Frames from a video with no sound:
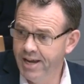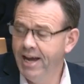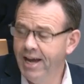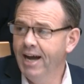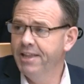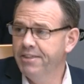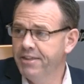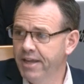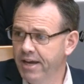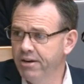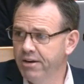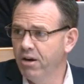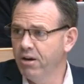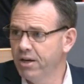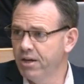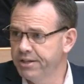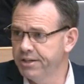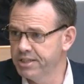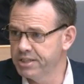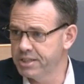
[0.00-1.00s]
And then all
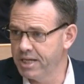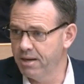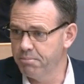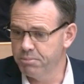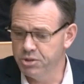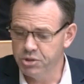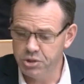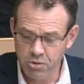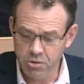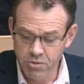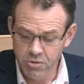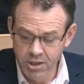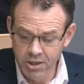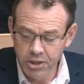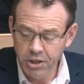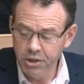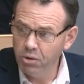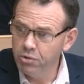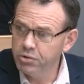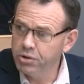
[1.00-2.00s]
of this happened. So,
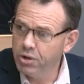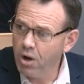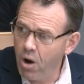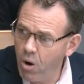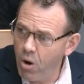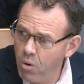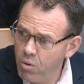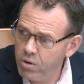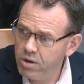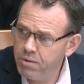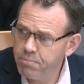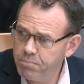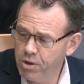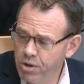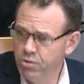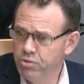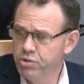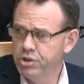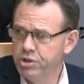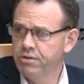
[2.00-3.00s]
you know, the whole
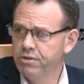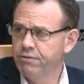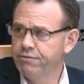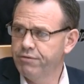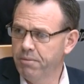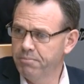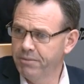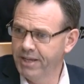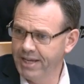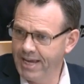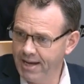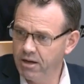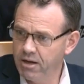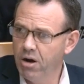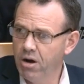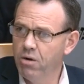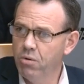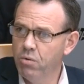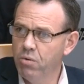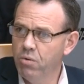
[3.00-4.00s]
approach from the
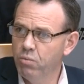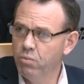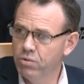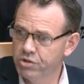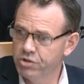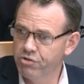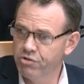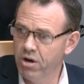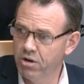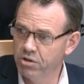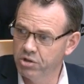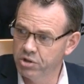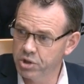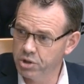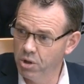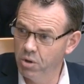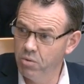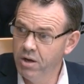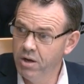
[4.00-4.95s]
get-go was wrong. So